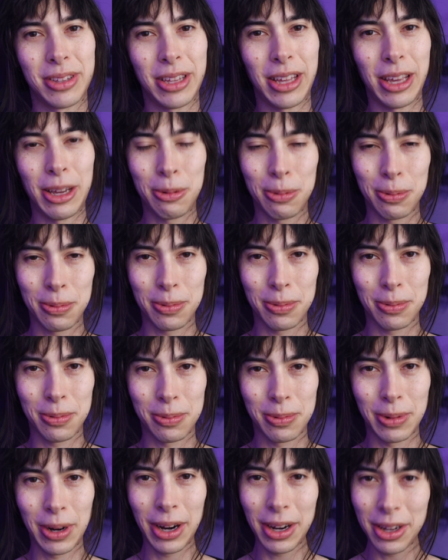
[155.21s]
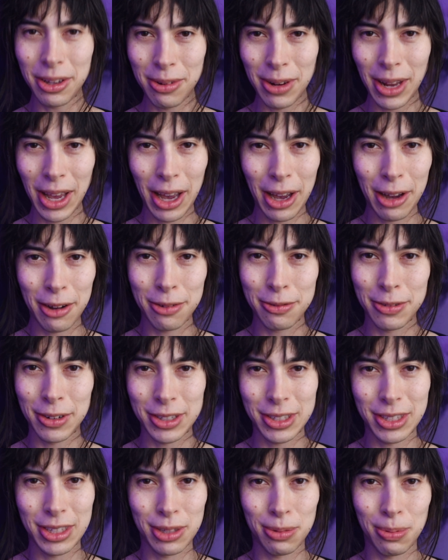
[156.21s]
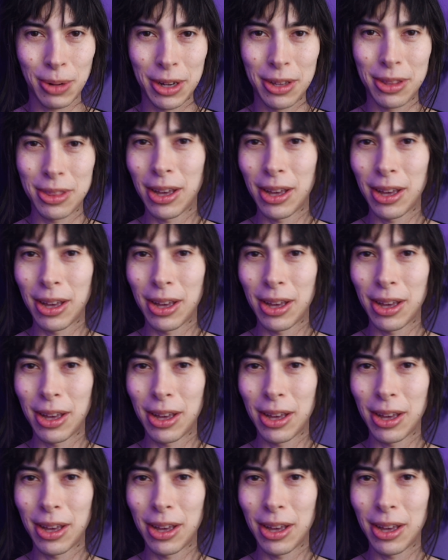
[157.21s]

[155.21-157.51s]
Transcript: Like, where are you now versus where you